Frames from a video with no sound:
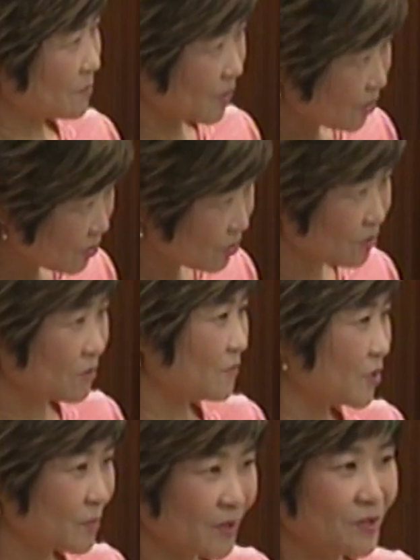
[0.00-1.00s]
personal
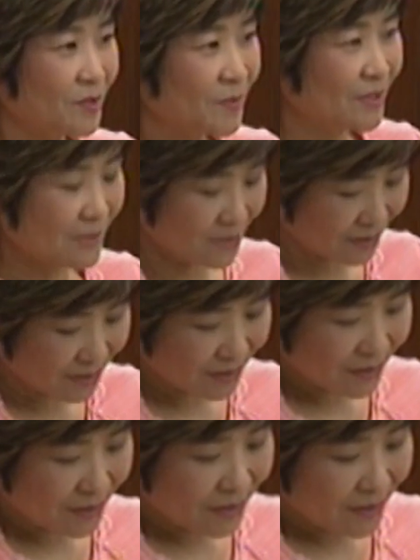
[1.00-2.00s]
responsibility.
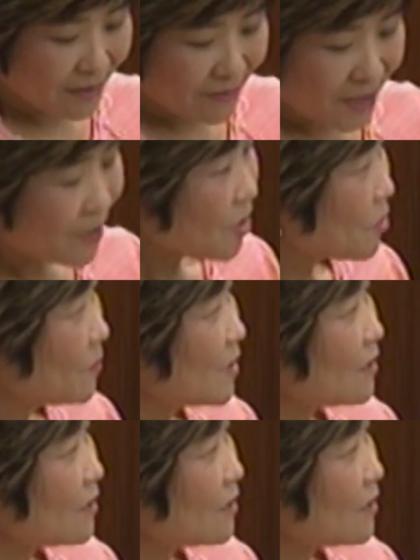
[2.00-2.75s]
There has been a